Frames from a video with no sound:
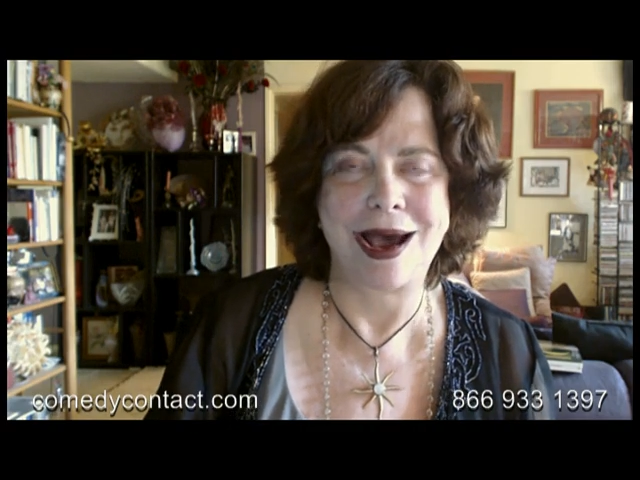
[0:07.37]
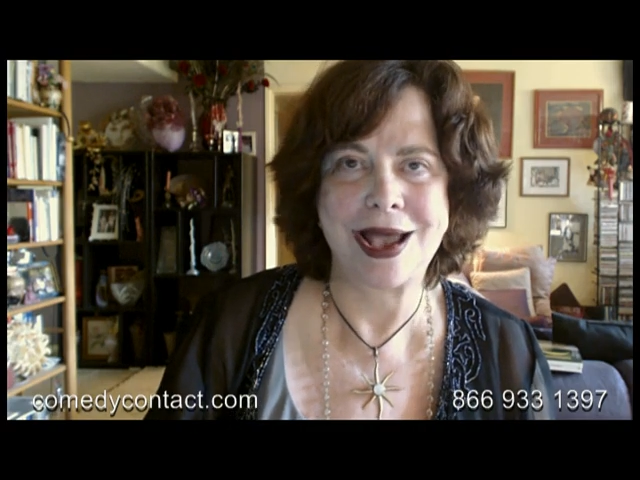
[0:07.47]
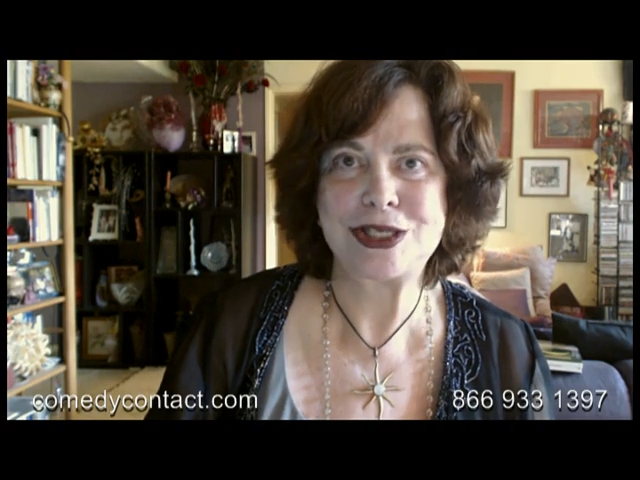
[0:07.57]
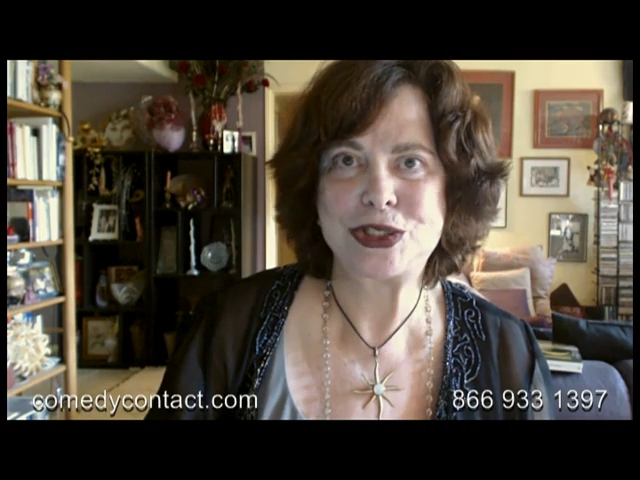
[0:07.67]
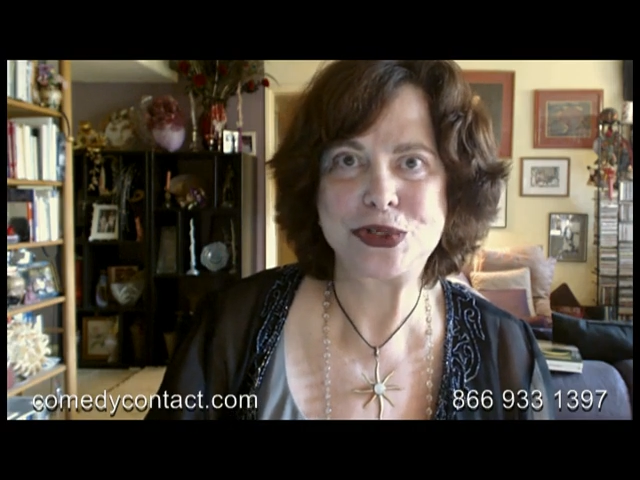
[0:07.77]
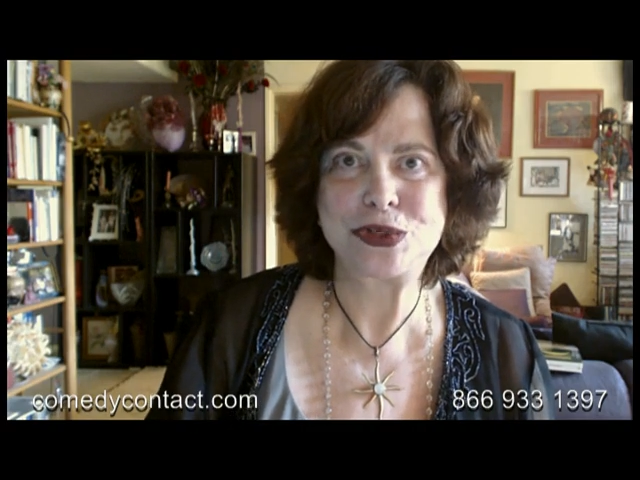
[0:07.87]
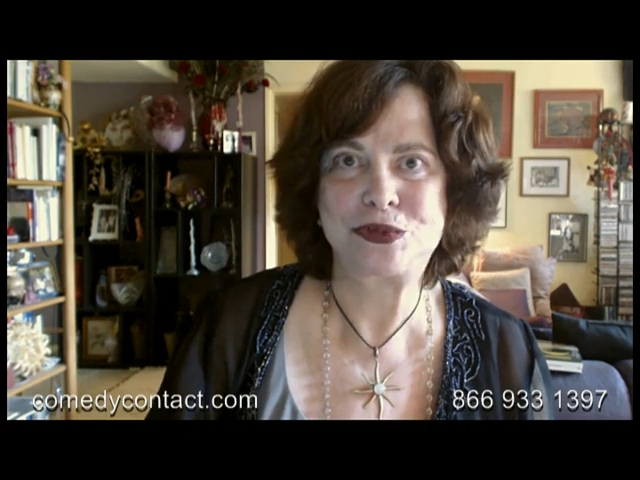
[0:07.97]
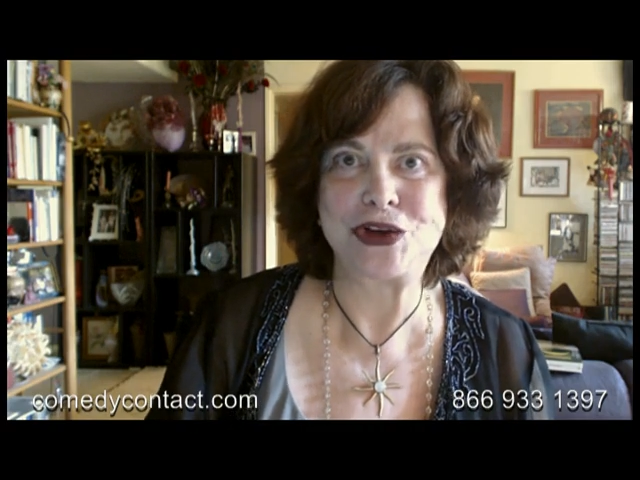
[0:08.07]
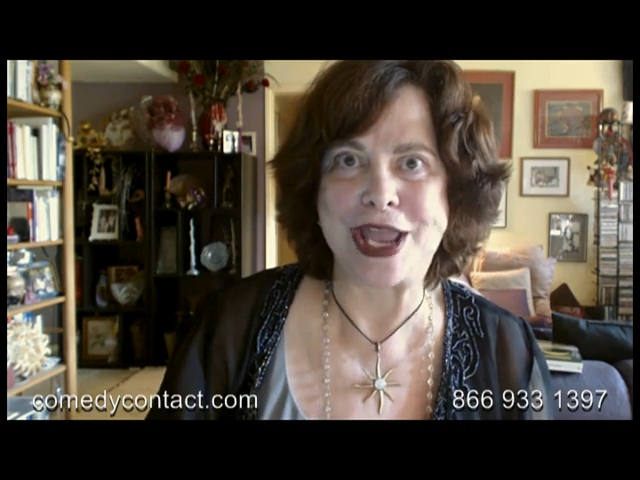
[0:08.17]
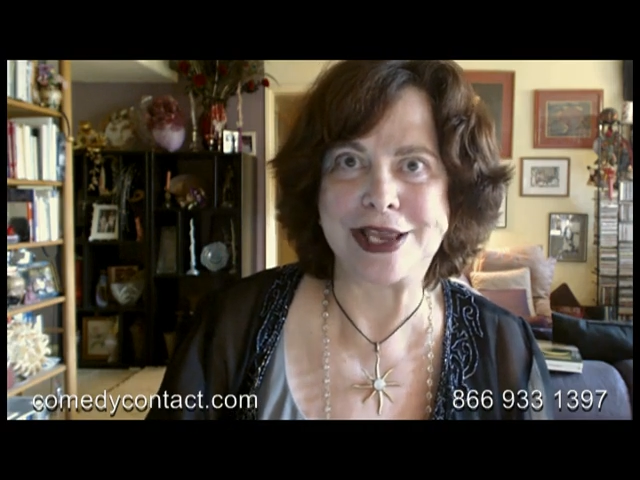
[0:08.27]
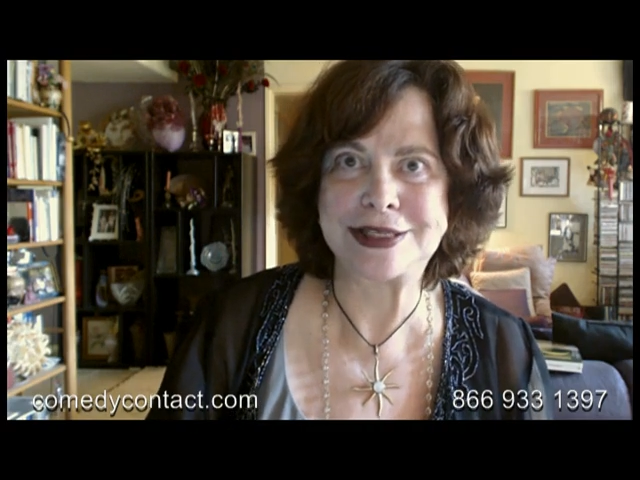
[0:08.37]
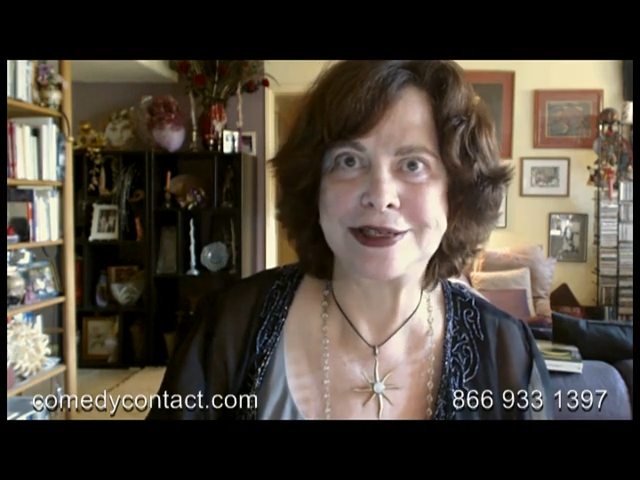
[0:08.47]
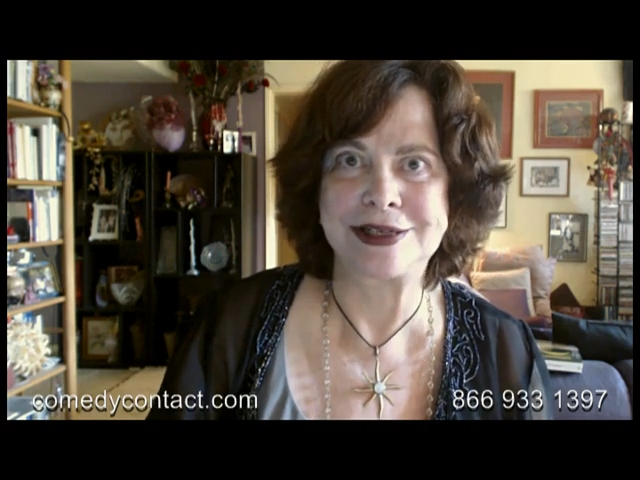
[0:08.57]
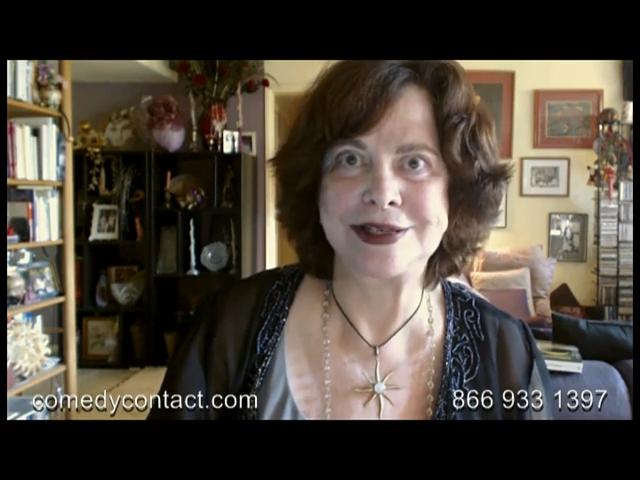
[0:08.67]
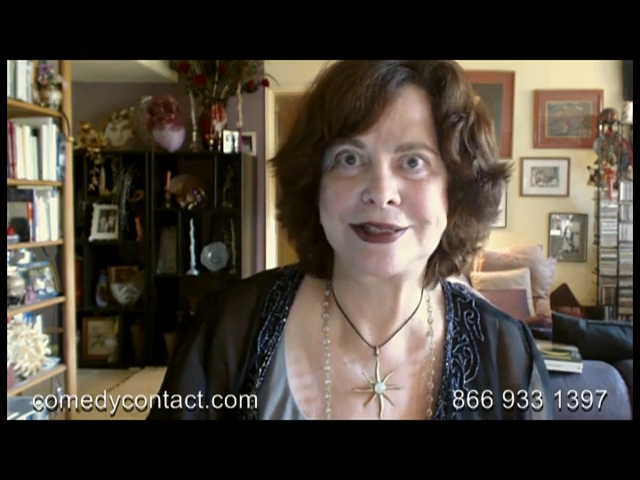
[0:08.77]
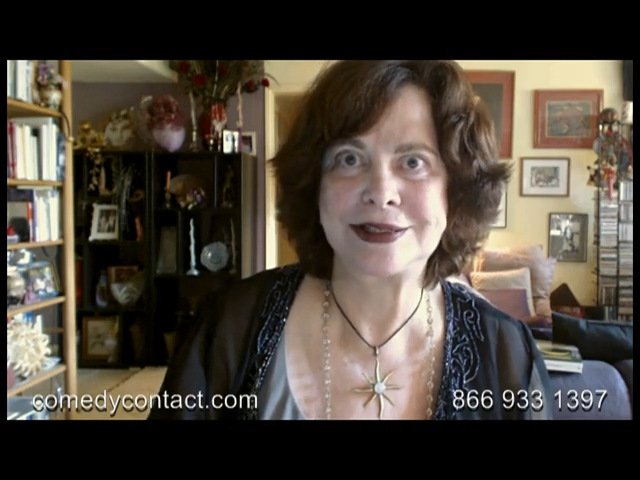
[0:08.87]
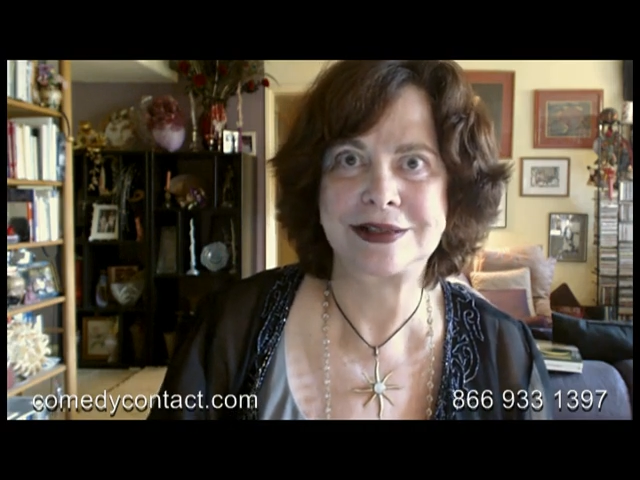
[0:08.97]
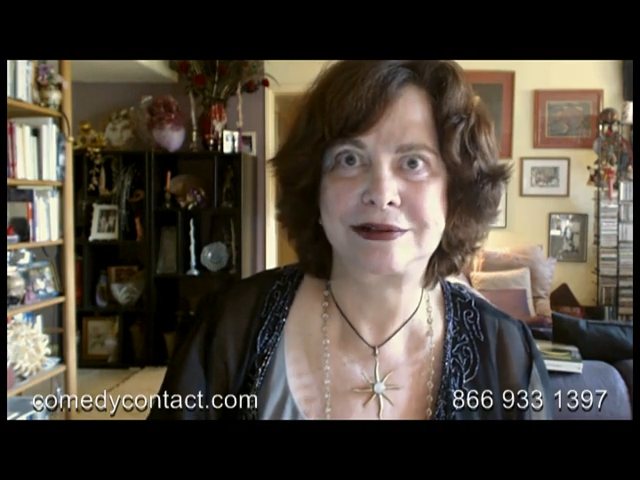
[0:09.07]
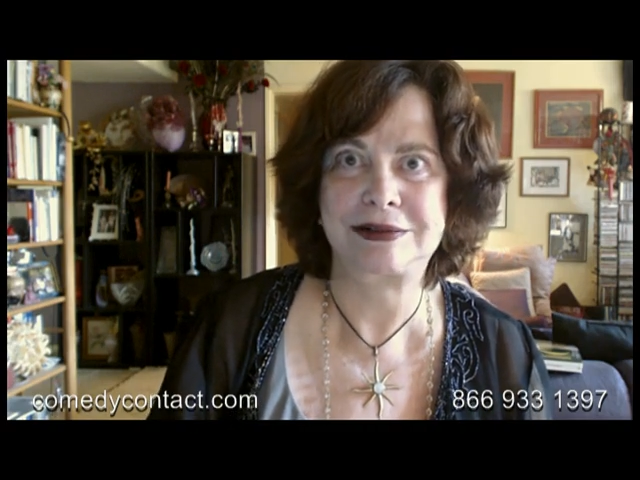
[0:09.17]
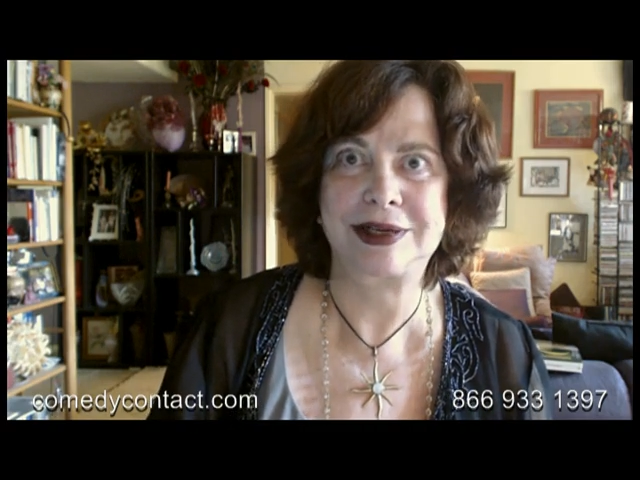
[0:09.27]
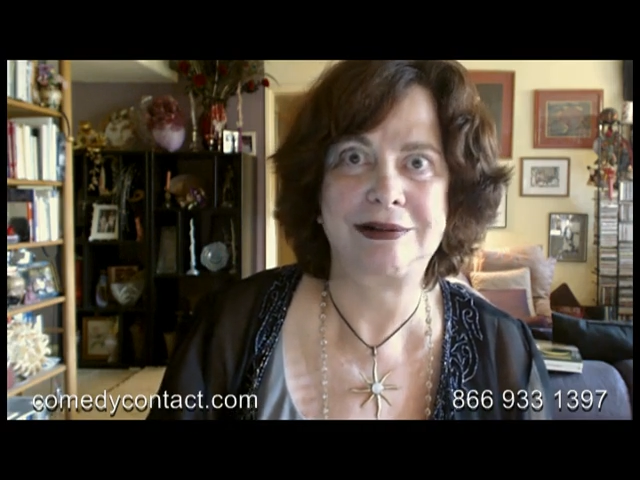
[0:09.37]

I search for excellence